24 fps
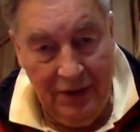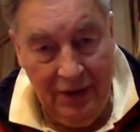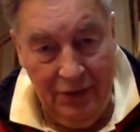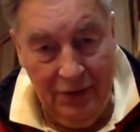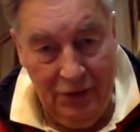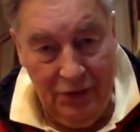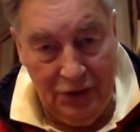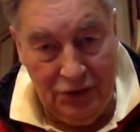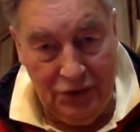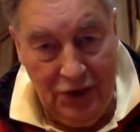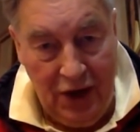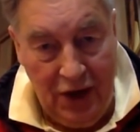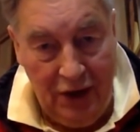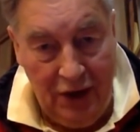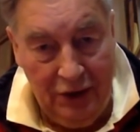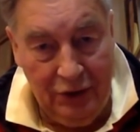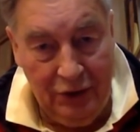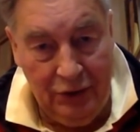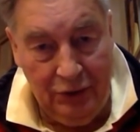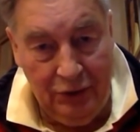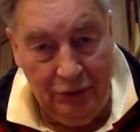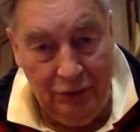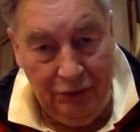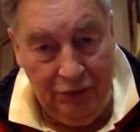in the
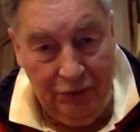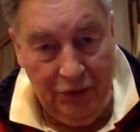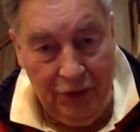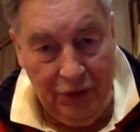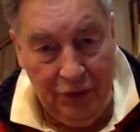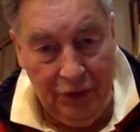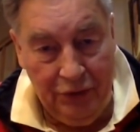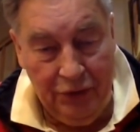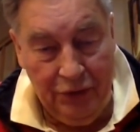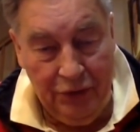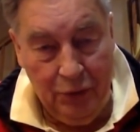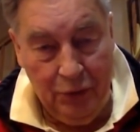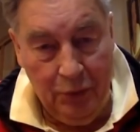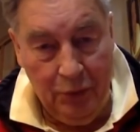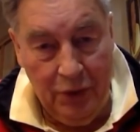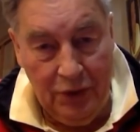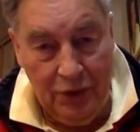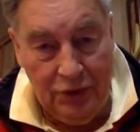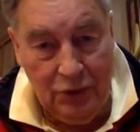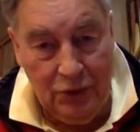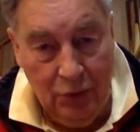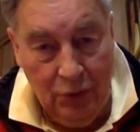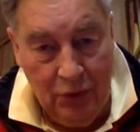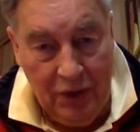technical field that we're
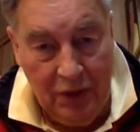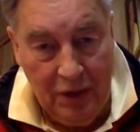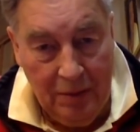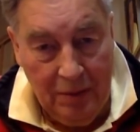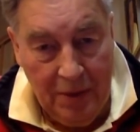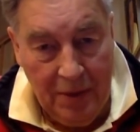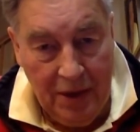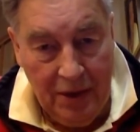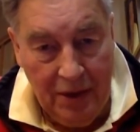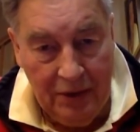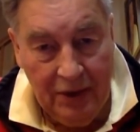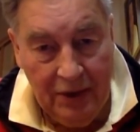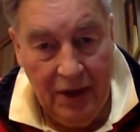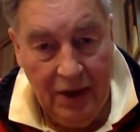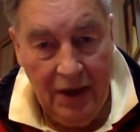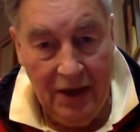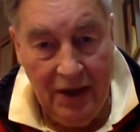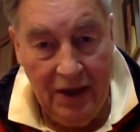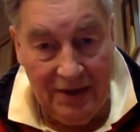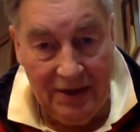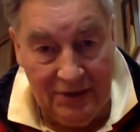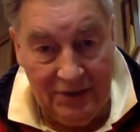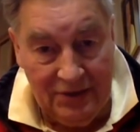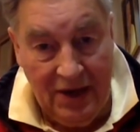talking about,
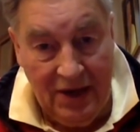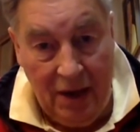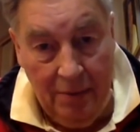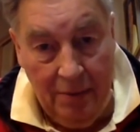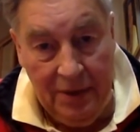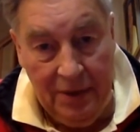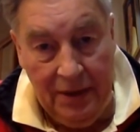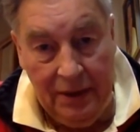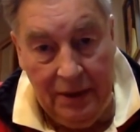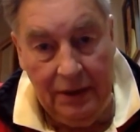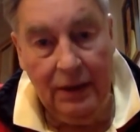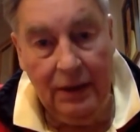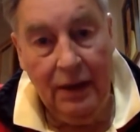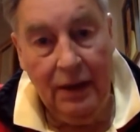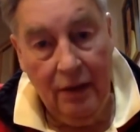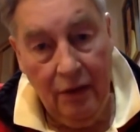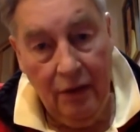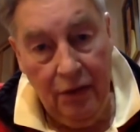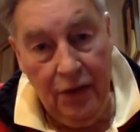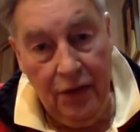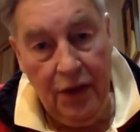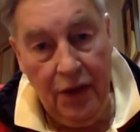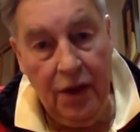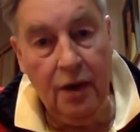examining
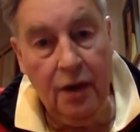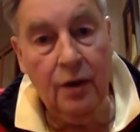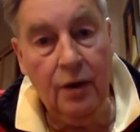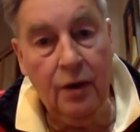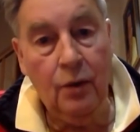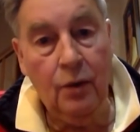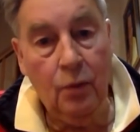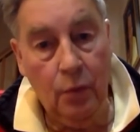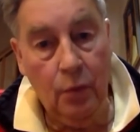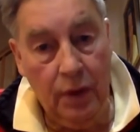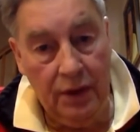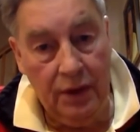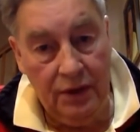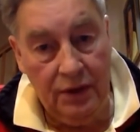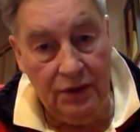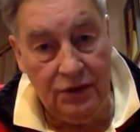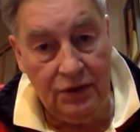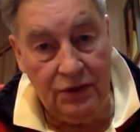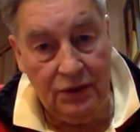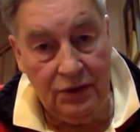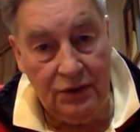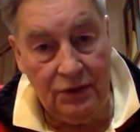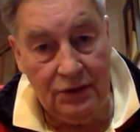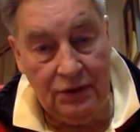their
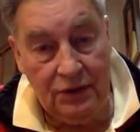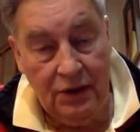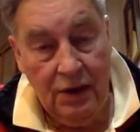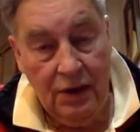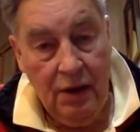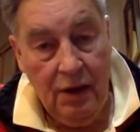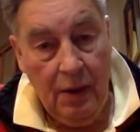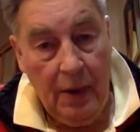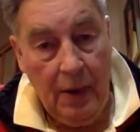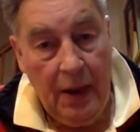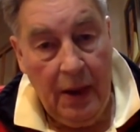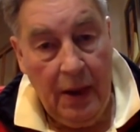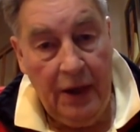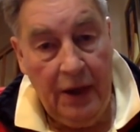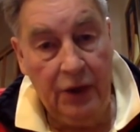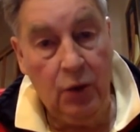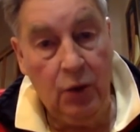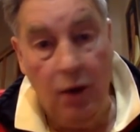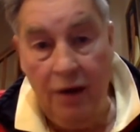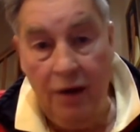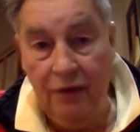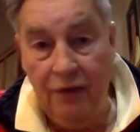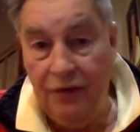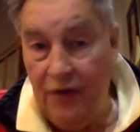witnesses. And
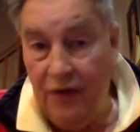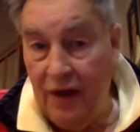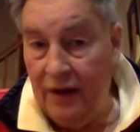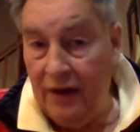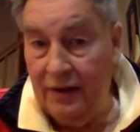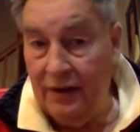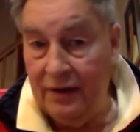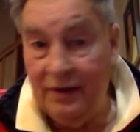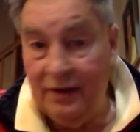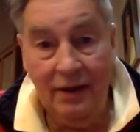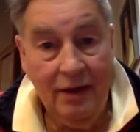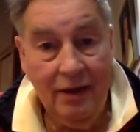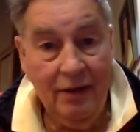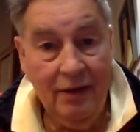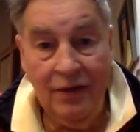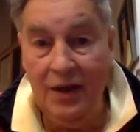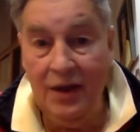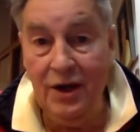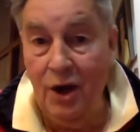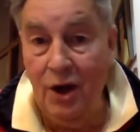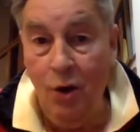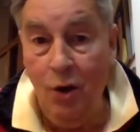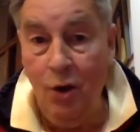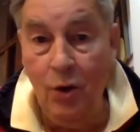quite frankly,
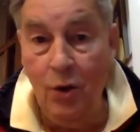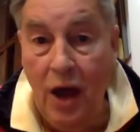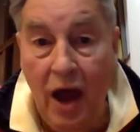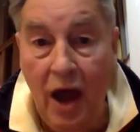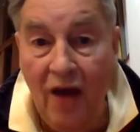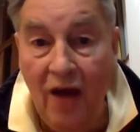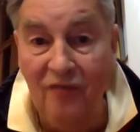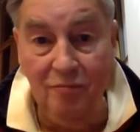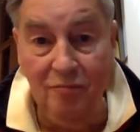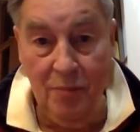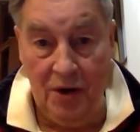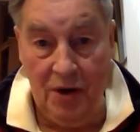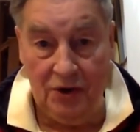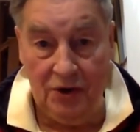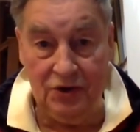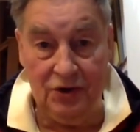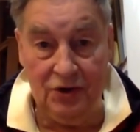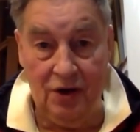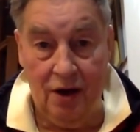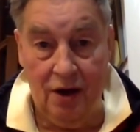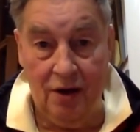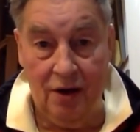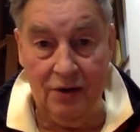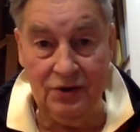they don't have much
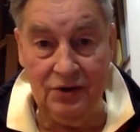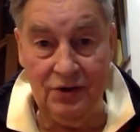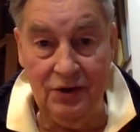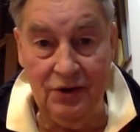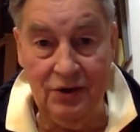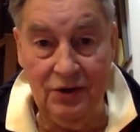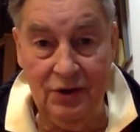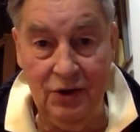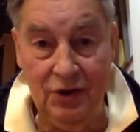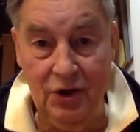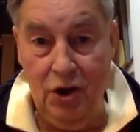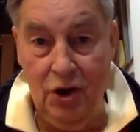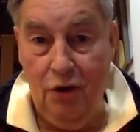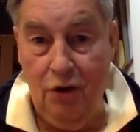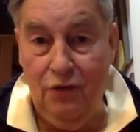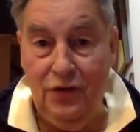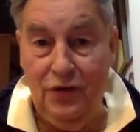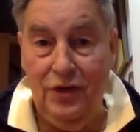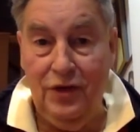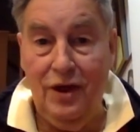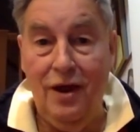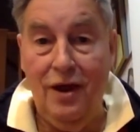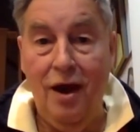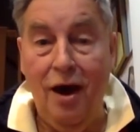science. For
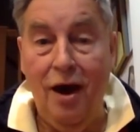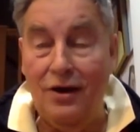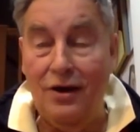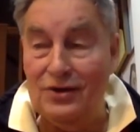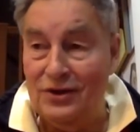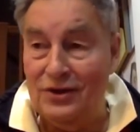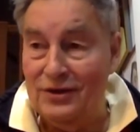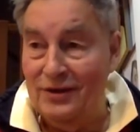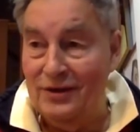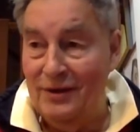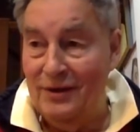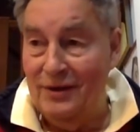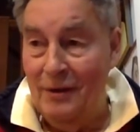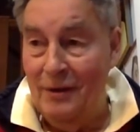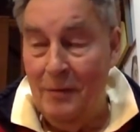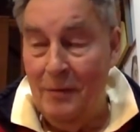the last